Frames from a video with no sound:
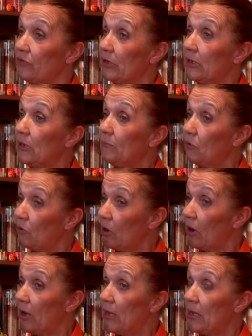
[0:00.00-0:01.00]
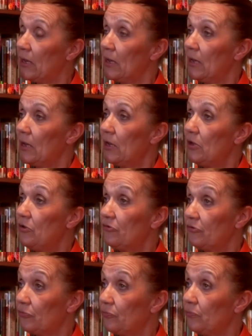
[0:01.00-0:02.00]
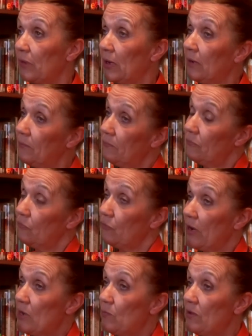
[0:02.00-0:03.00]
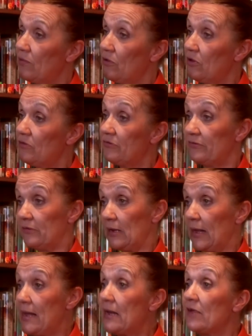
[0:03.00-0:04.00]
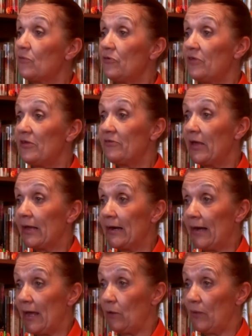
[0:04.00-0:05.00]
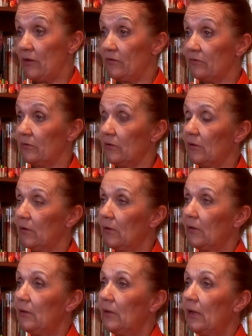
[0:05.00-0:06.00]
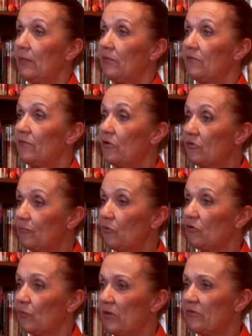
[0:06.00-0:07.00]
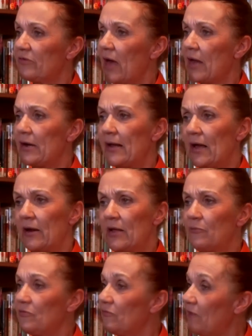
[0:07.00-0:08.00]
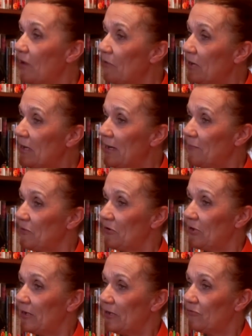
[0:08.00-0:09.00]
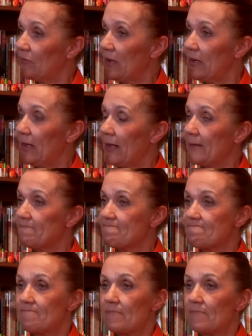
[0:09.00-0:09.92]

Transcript: was a little boy I used to um, read with, his English was his second language. And the first books we started out, he was very limited in his reading.